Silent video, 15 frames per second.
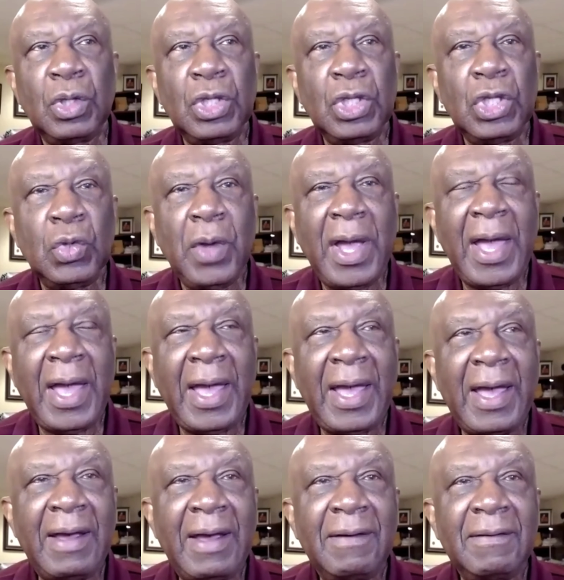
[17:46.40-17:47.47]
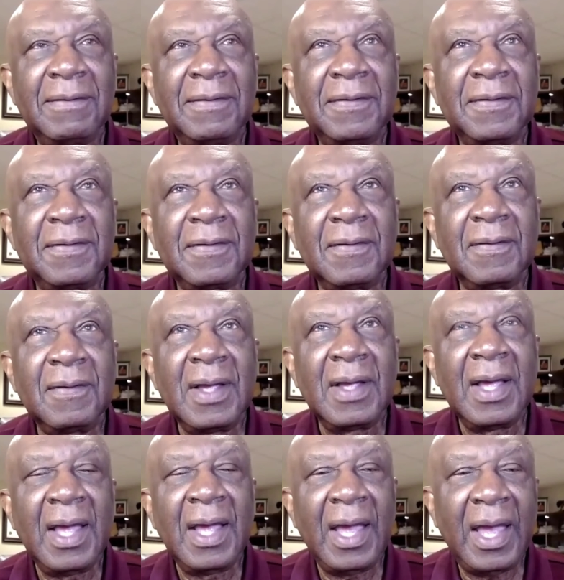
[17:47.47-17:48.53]
you have
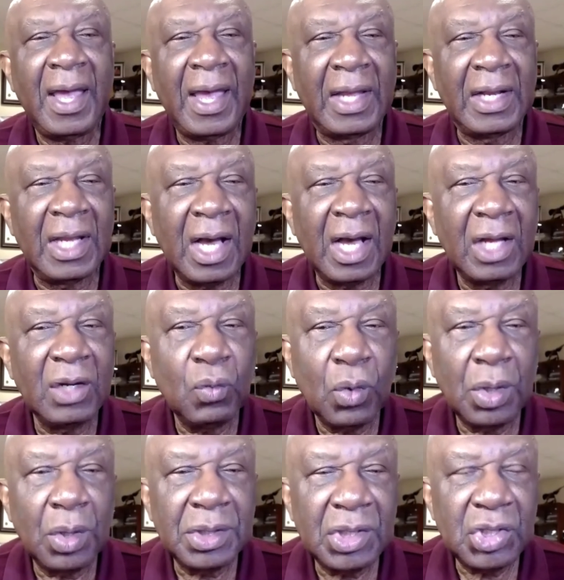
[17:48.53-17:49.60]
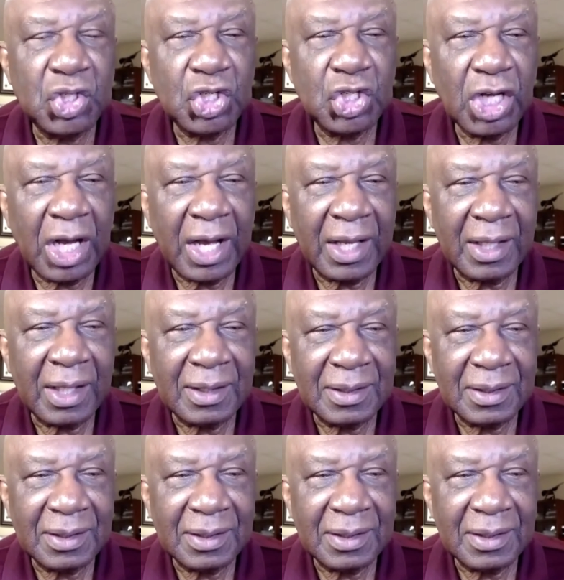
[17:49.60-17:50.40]
an unwanted child,